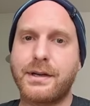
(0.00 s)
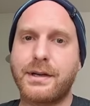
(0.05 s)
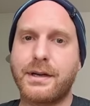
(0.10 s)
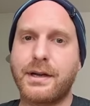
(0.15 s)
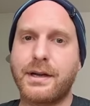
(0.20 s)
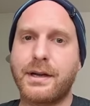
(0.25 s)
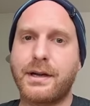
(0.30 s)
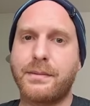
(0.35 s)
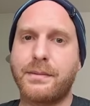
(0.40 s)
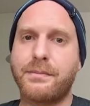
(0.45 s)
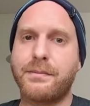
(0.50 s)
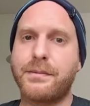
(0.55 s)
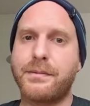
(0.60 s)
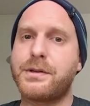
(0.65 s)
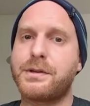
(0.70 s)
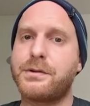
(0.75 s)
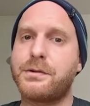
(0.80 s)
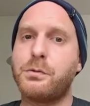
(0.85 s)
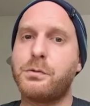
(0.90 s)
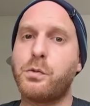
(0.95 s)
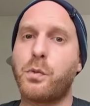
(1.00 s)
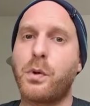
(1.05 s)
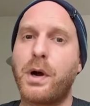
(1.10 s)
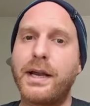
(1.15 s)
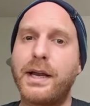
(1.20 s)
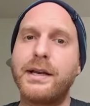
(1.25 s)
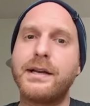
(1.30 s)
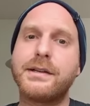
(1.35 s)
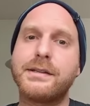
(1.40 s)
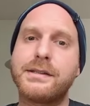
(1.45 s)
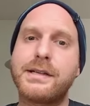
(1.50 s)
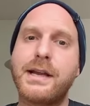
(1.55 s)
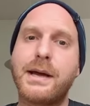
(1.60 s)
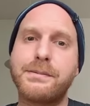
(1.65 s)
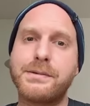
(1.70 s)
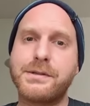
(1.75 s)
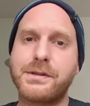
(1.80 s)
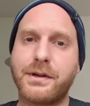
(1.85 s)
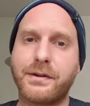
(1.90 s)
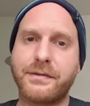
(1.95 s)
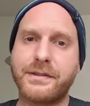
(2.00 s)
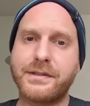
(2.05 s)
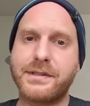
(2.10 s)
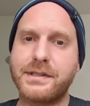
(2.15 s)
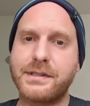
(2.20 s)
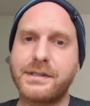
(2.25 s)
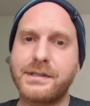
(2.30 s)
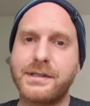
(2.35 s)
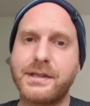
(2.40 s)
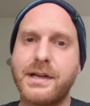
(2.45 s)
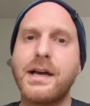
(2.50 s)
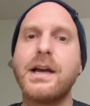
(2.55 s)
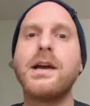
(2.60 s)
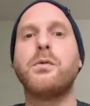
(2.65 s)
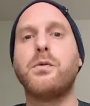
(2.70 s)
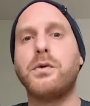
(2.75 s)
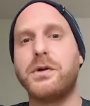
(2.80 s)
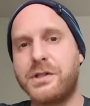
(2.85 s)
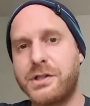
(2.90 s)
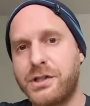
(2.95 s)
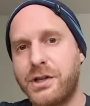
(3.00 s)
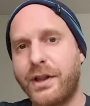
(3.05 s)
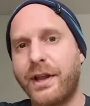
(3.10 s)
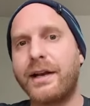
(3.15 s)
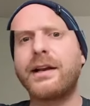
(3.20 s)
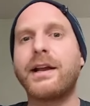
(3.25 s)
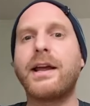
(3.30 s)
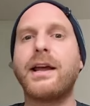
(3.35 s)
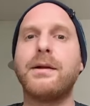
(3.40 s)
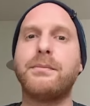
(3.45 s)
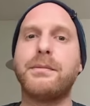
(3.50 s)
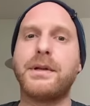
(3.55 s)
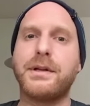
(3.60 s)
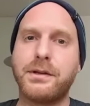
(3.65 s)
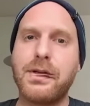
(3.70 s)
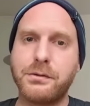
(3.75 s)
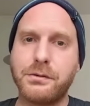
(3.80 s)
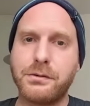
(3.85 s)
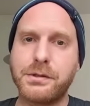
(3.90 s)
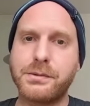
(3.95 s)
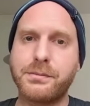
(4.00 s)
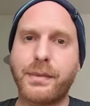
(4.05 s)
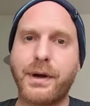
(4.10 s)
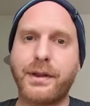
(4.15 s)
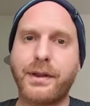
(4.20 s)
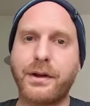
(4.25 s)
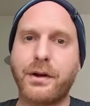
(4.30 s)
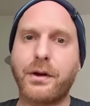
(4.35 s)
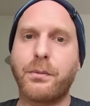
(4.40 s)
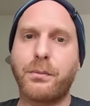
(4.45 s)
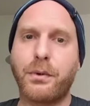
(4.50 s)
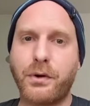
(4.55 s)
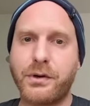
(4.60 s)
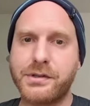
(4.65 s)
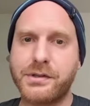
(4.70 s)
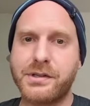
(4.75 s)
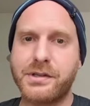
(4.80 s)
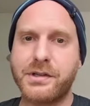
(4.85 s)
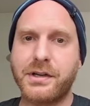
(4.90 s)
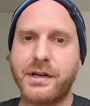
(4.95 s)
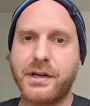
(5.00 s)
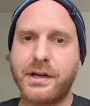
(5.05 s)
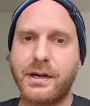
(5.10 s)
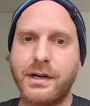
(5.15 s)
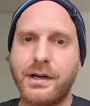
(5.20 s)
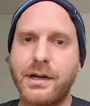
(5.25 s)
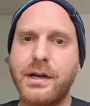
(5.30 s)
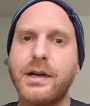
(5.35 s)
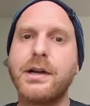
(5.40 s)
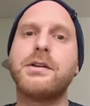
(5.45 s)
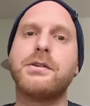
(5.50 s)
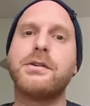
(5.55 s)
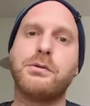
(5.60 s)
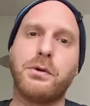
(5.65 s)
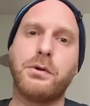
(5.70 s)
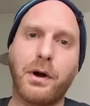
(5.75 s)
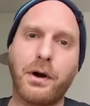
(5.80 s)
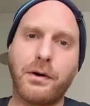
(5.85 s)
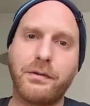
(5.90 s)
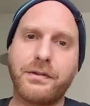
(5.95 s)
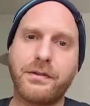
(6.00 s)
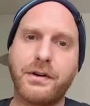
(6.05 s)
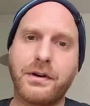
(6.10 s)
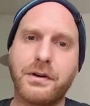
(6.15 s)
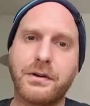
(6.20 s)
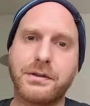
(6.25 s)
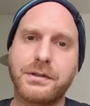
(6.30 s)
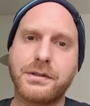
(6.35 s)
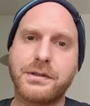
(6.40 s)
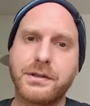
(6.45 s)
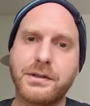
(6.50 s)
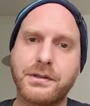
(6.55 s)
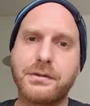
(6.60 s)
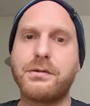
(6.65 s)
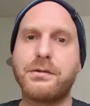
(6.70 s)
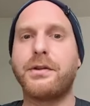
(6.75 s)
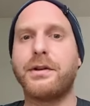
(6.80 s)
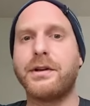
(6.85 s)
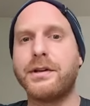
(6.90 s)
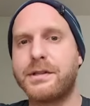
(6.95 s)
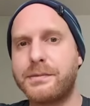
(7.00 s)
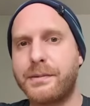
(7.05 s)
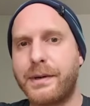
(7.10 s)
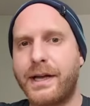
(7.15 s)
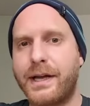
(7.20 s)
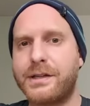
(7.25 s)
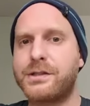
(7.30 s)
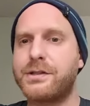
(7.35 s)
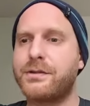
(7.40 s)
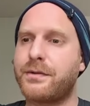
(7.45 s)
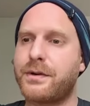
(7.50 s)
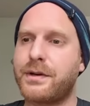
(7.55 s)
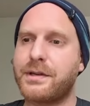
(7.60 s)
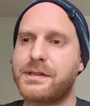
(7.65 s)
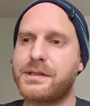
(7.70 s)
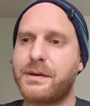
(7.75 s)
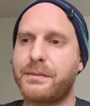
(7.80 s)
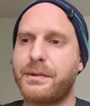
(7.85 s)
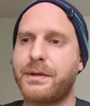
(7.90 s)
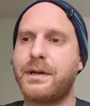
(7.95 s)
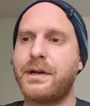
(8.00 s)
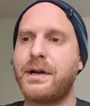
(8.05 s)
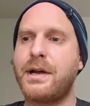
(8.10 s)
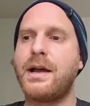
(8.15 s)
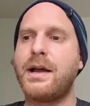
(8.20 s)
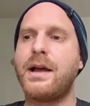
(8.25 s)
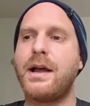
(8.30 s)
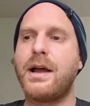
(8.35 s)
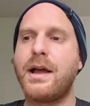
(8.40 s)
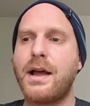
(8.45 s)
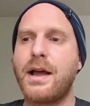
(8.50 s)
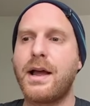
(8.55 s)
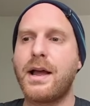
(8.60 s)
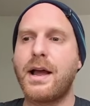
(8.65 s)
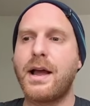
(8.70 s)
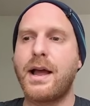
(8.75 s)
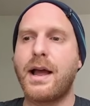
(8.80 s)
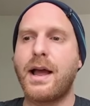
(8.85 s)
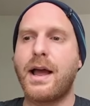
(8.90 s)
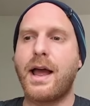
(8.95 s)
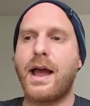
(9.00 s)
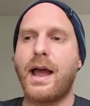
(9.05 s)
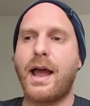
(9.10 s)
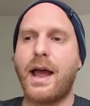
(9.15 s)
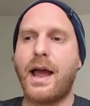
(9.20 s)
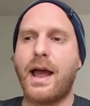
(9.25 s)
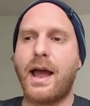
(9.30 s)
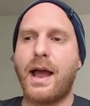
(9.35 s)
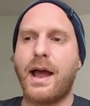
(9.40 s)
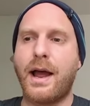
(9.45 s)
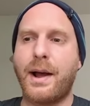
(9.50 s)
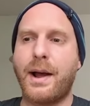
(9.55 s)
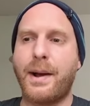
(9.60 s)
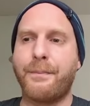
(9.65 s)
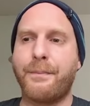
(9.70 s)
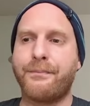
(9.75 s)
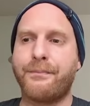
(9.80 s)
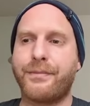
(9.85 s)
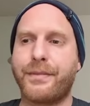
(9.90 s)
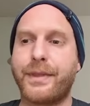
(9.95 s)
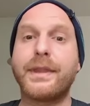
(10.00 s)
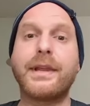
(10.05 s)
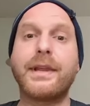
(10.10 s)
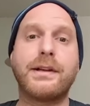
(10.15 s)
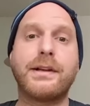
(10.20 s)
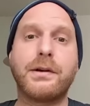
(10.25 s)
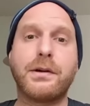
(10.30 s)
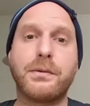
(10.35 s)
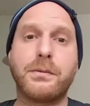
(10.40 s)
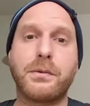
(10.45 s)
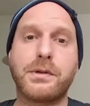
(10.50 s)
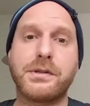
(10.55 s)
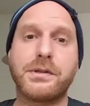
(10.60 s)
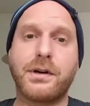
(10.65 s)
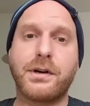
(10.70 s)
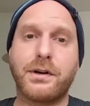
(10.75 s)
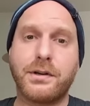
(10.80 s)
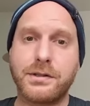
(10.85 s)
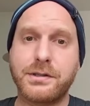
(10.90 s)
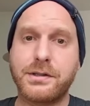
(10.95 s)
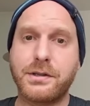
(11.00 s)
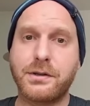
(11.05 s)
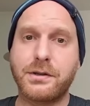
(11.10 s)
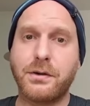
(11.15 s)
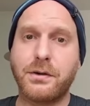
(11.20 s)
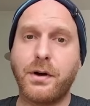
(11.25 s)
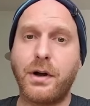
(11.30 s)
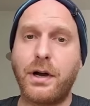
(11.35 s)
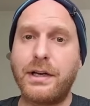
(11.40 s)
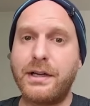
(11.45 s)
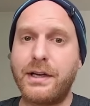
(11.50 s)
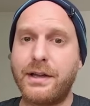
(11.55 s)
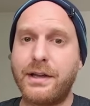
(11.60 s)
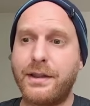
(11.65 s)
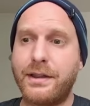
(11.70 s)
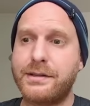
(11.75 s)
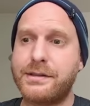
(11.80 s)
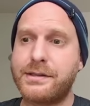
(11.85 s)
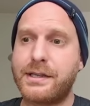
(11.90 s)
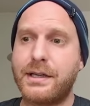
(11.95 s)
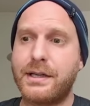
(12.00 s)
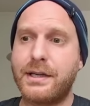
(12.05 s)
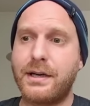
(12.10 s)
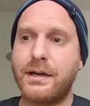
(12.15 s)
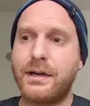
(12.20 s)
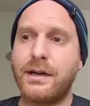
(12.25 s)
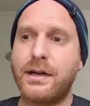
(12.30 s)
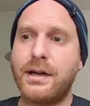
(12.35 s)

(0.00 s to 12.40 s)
to Wayland subsurfaces, which then can be used by the compositor to offload to the display engine, for example. That was also earlier this year.